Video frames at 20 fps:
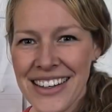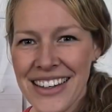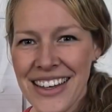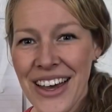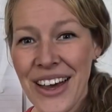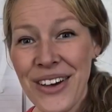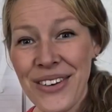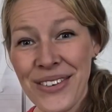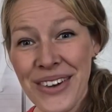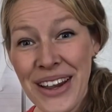
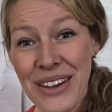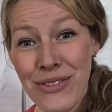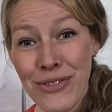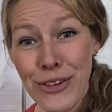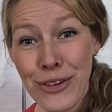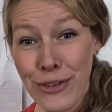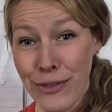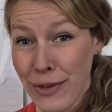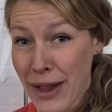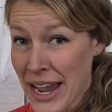All right,
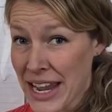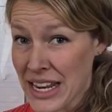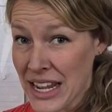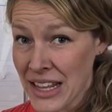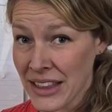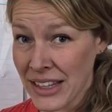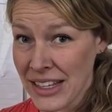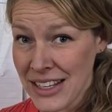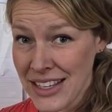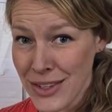for
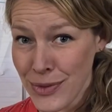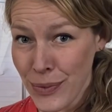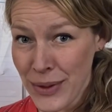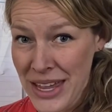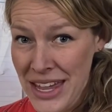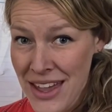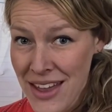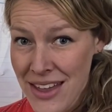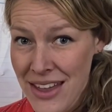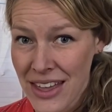writing this
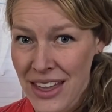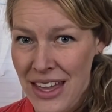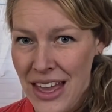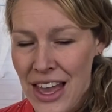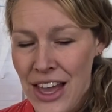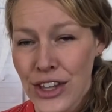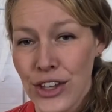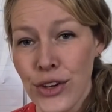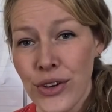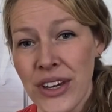week,
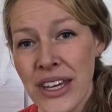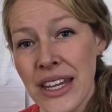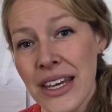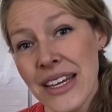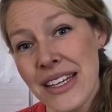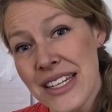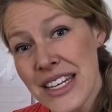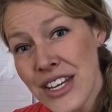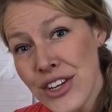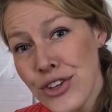you're going to
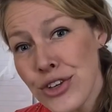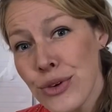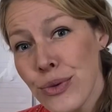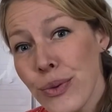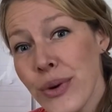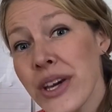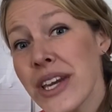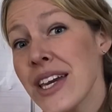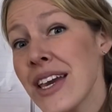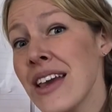continue
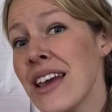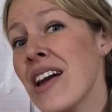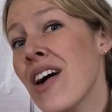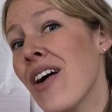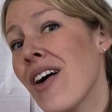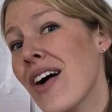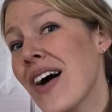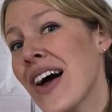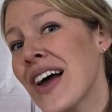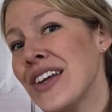working
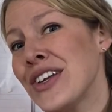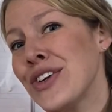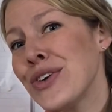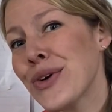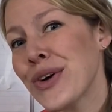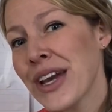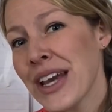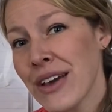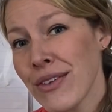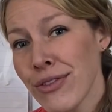on
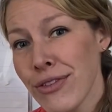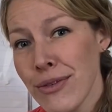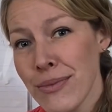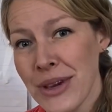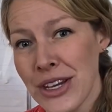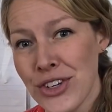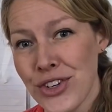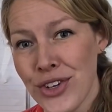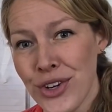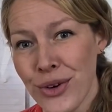your
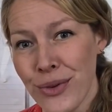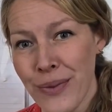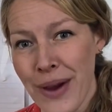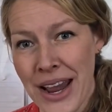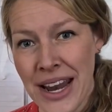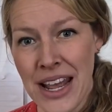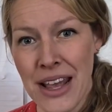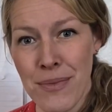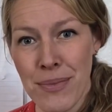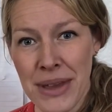informational
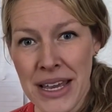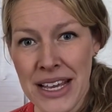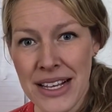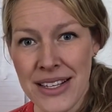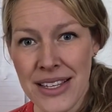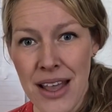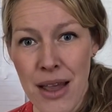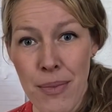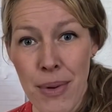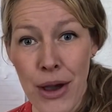writing piece
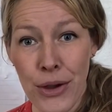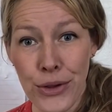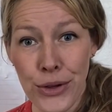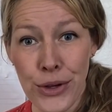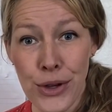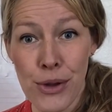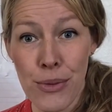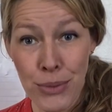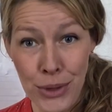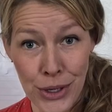about your
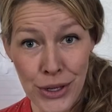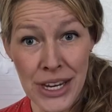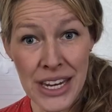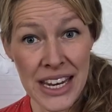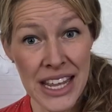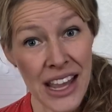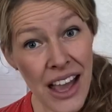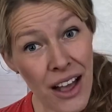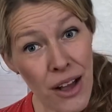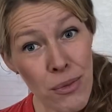community
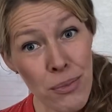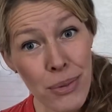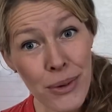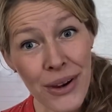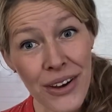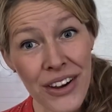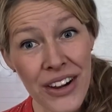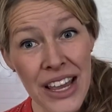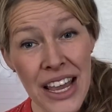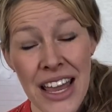
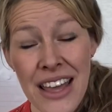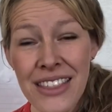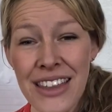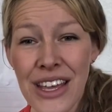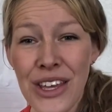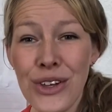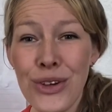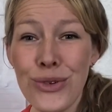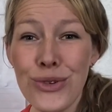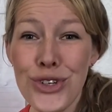helper that
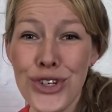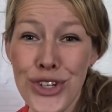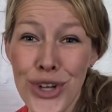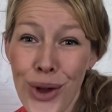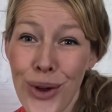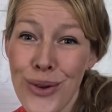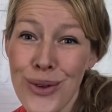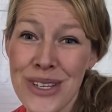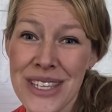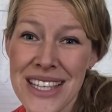you
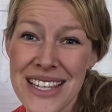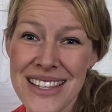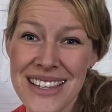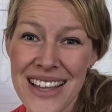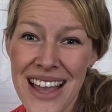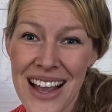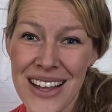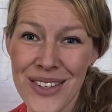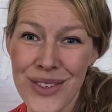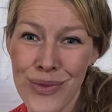chose this
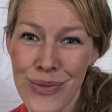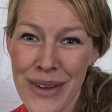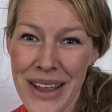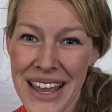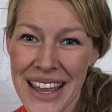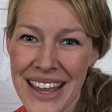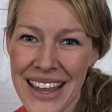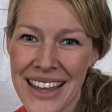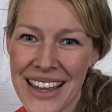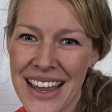last
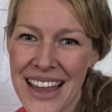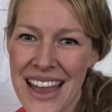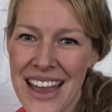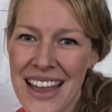week.